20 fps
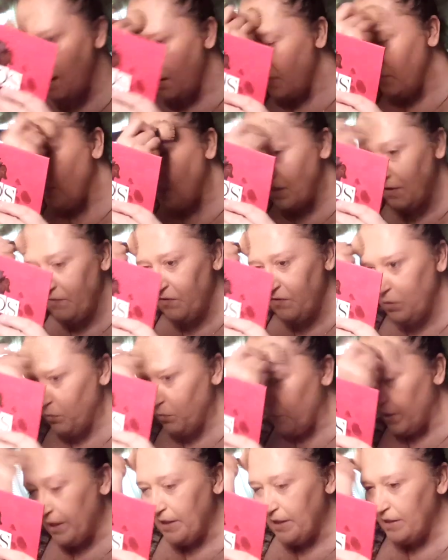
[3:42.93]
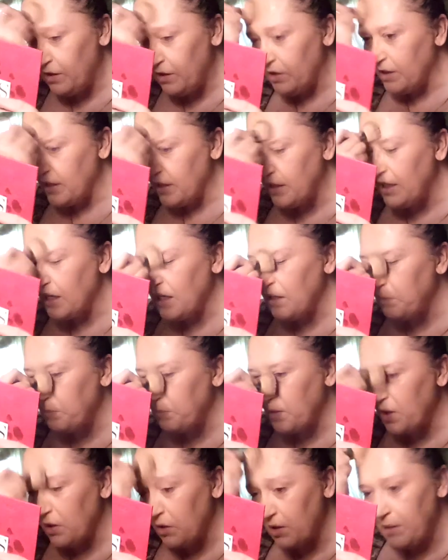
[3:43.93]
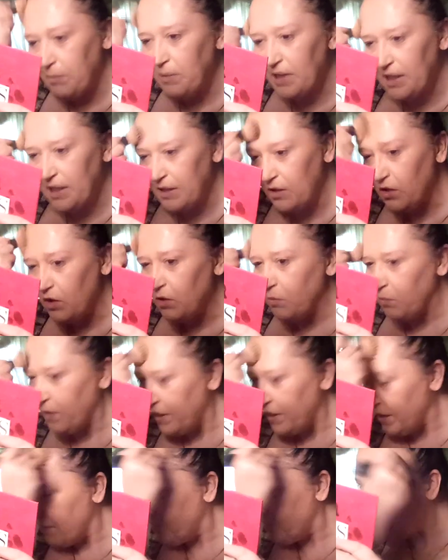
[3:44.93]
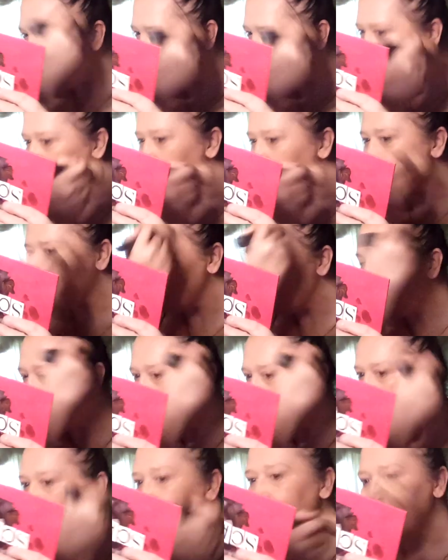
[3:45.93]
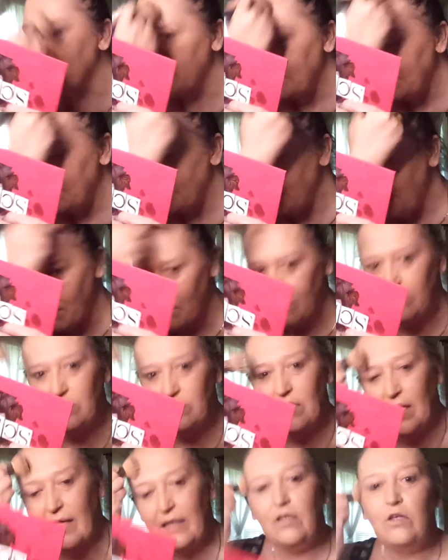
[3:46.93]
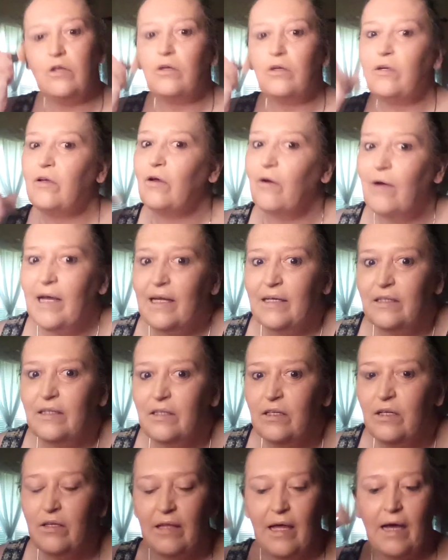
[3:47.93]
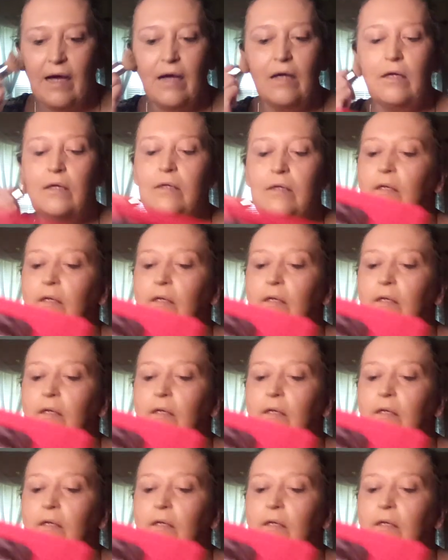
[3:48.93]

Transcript: And then if you want, you can take a beauty blender and whatever and just mat this down. Like you can go ahead and do that.